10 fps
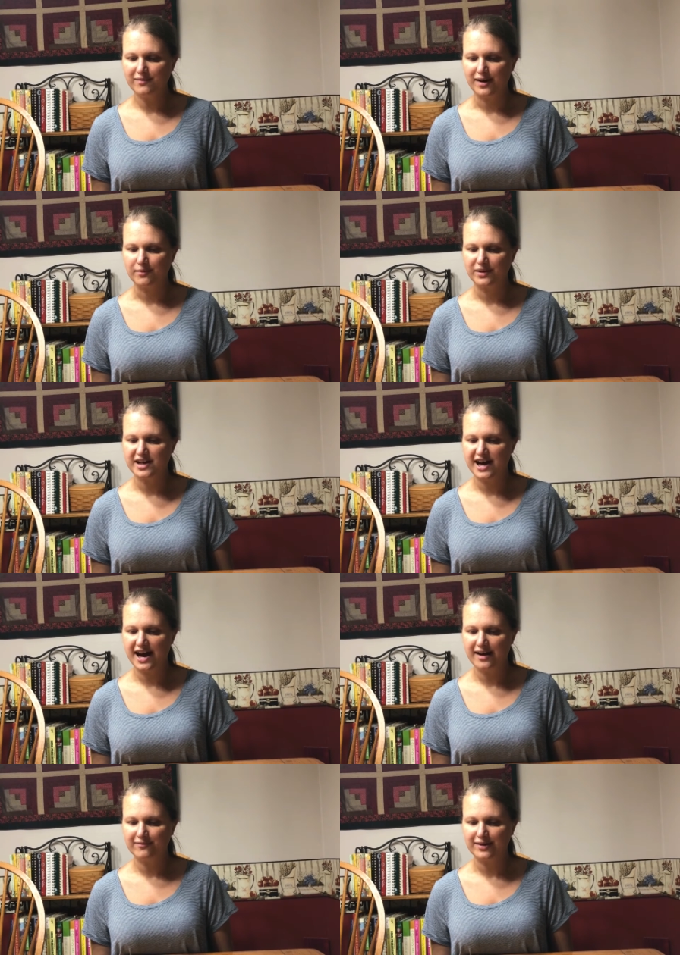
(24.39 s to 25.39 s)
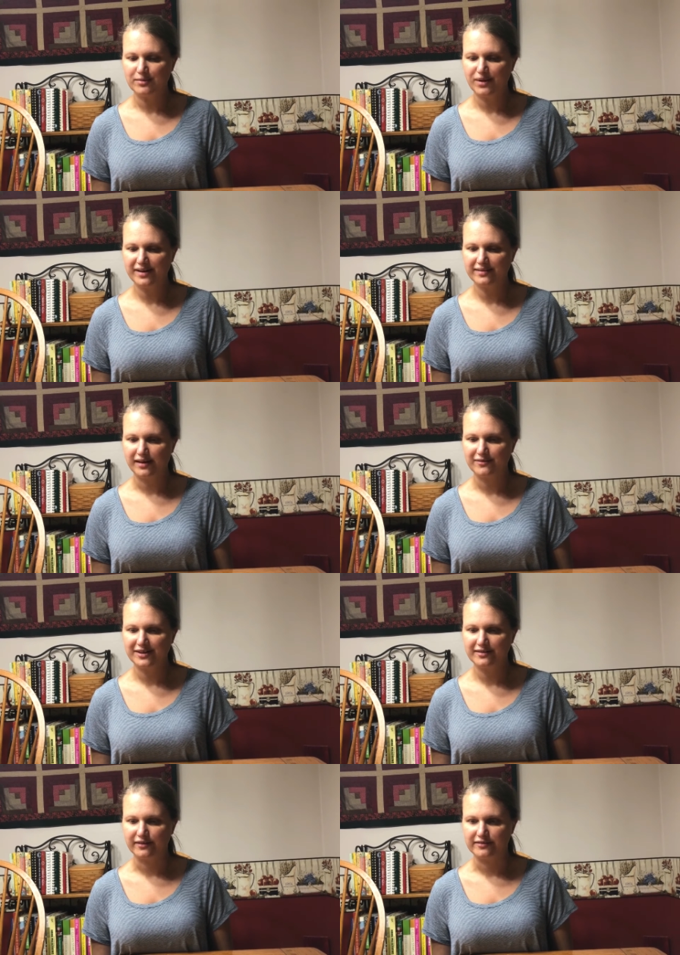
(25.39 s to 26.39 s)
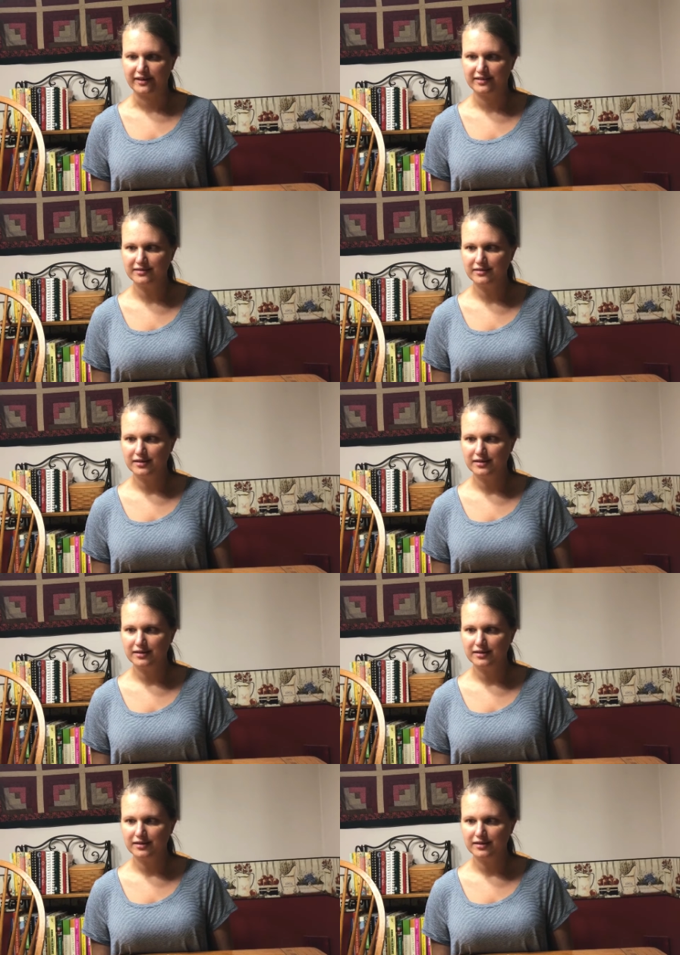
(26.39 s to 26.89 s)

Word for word: family at Feed My Starving Children,